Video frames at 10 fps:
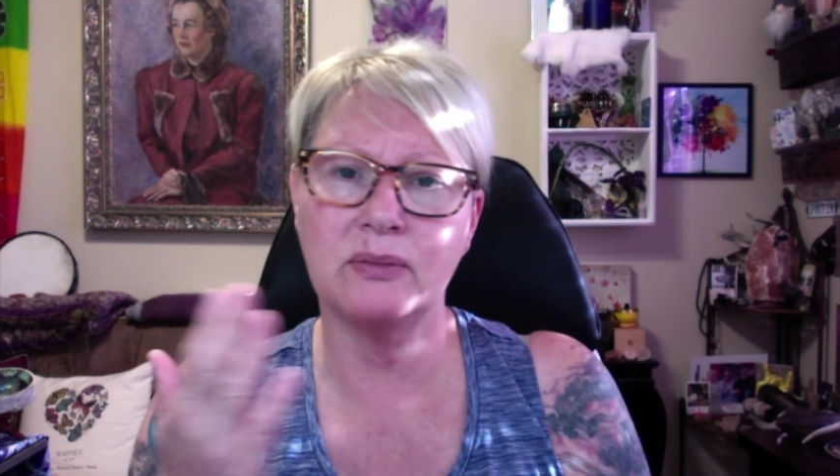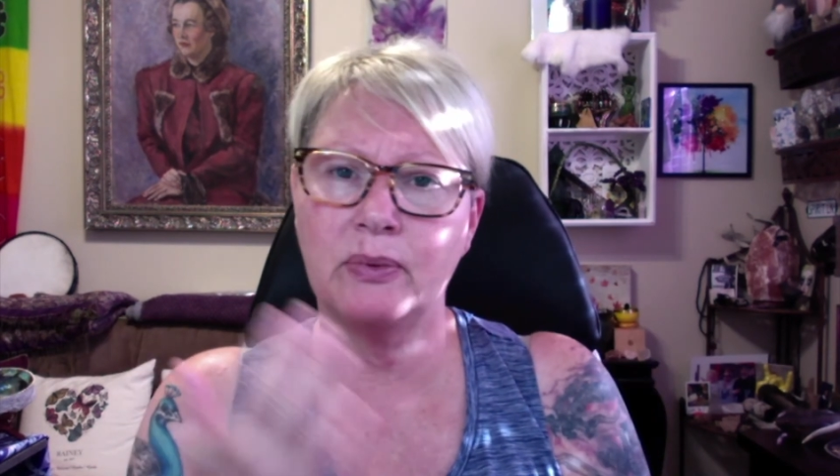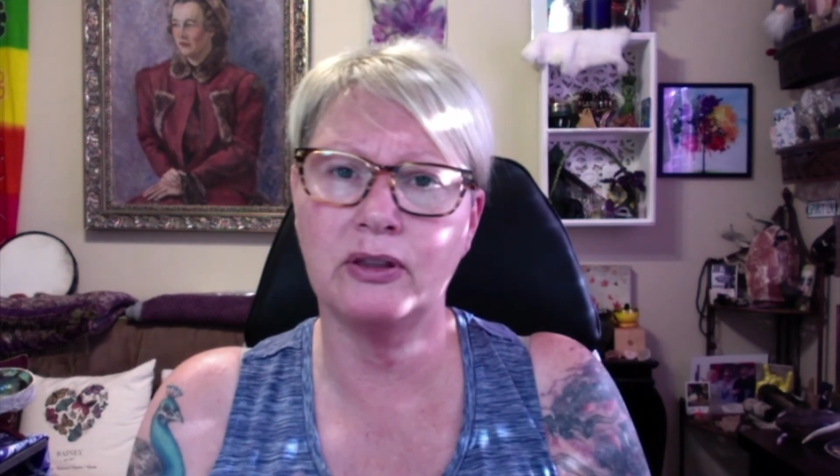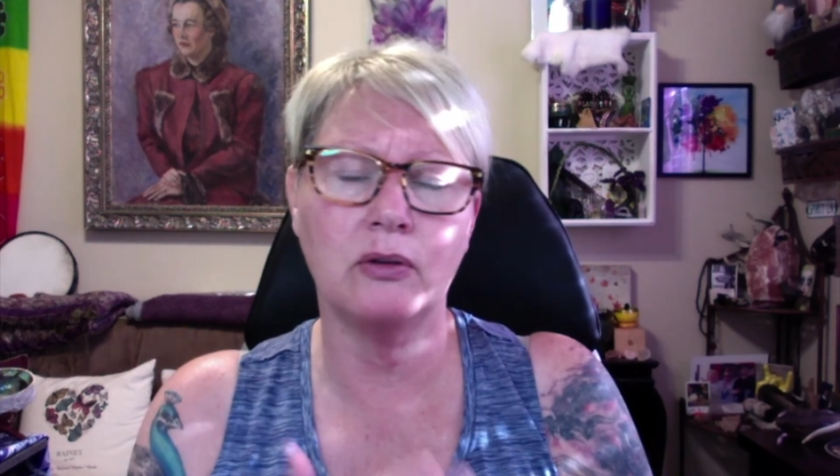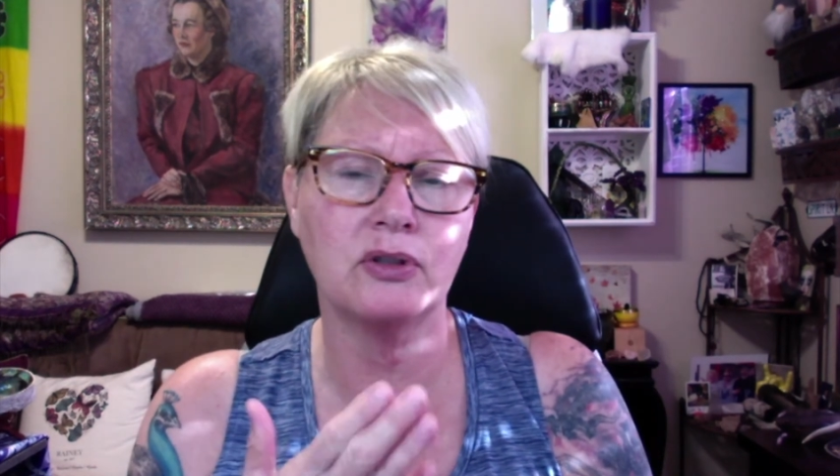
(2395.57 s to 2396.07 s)

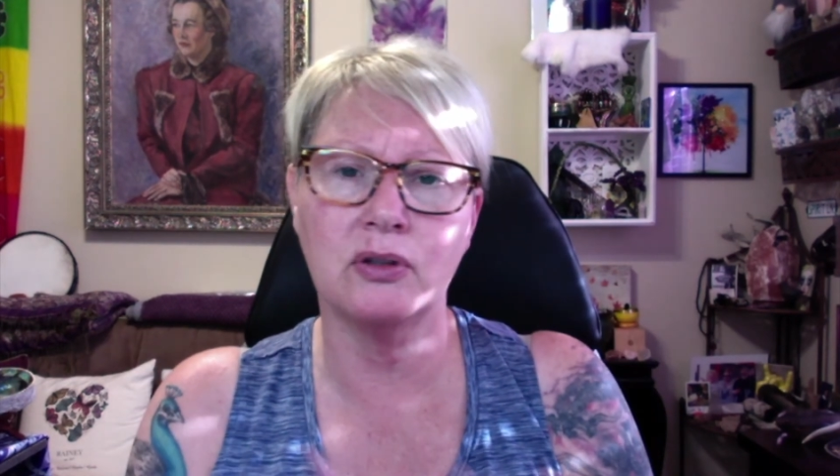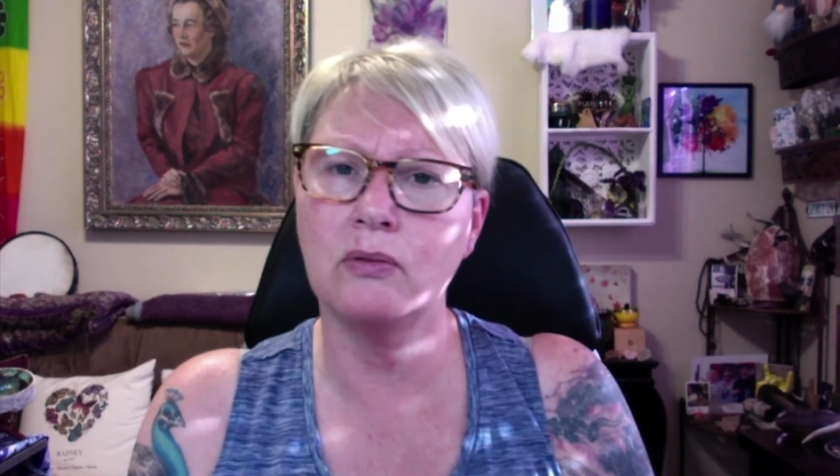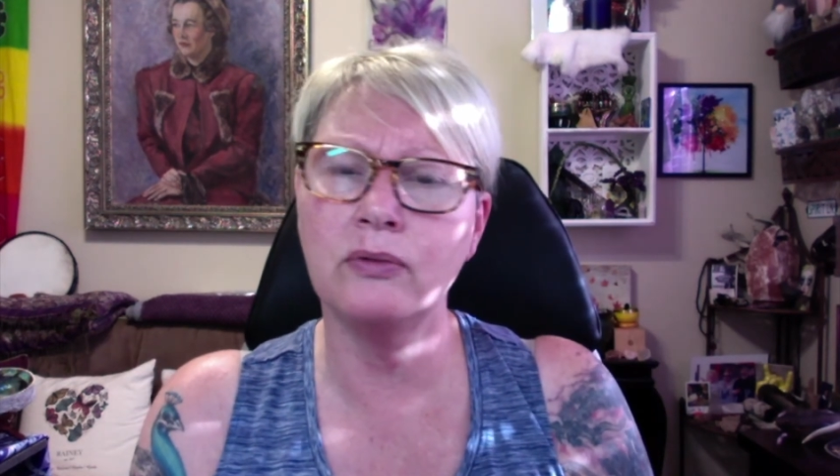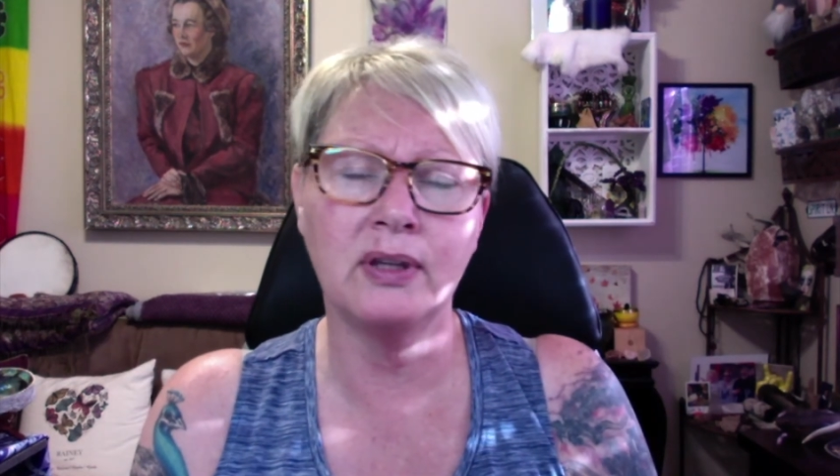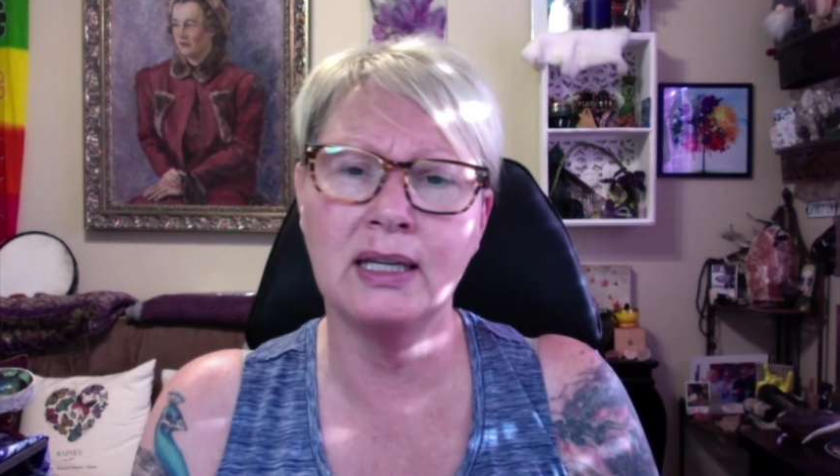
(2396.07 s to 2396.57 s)
but there are
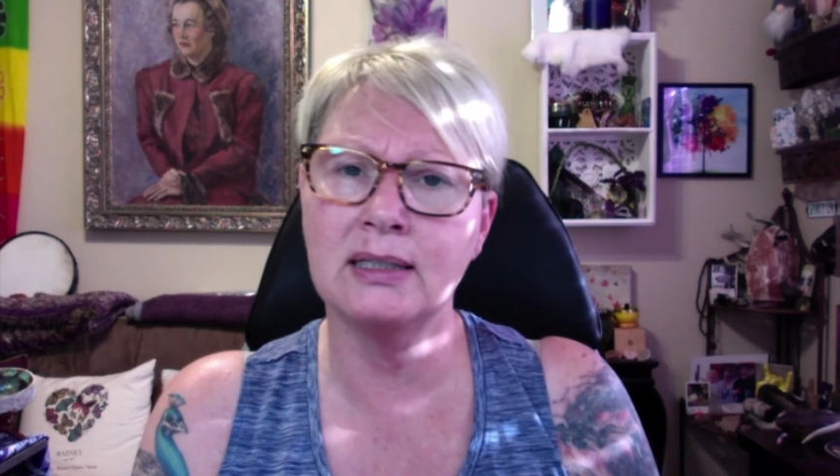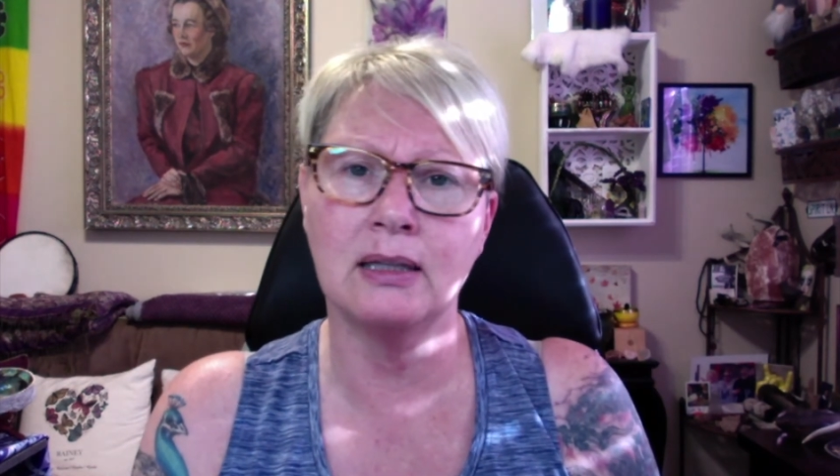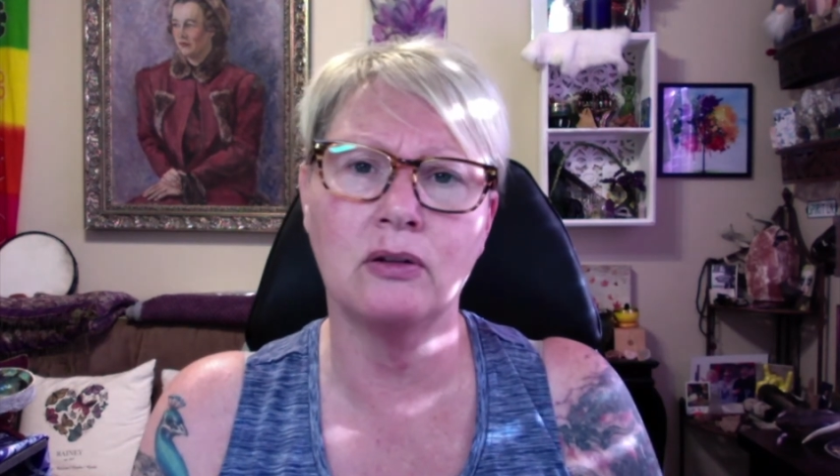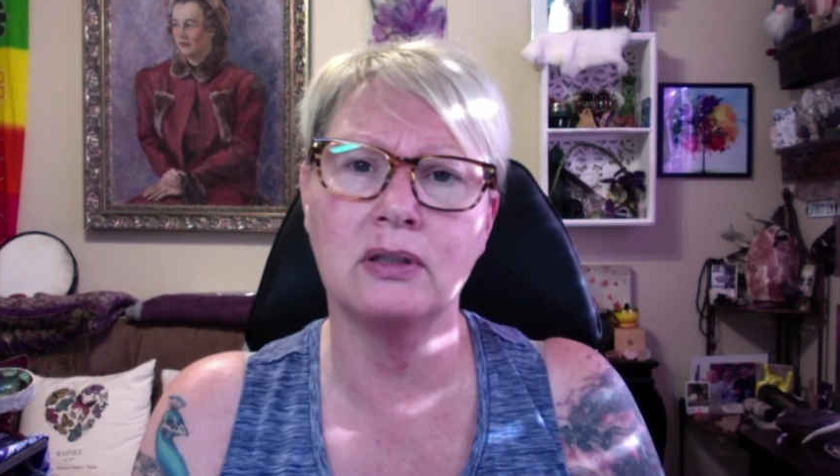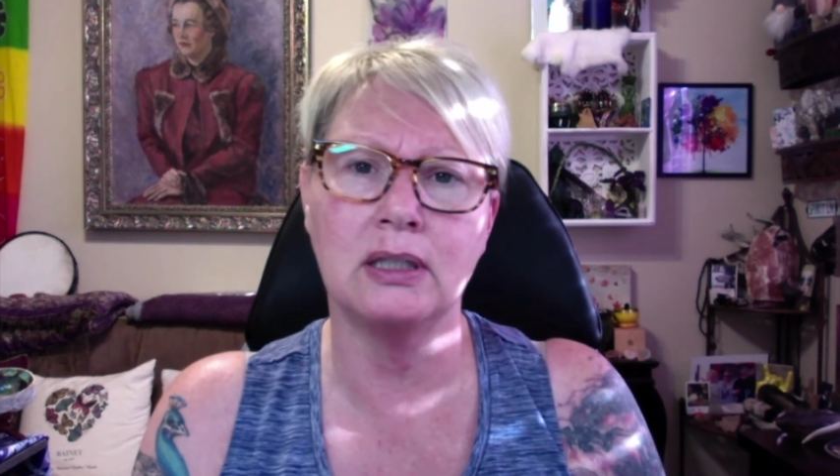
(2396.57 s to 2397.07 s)
certain things that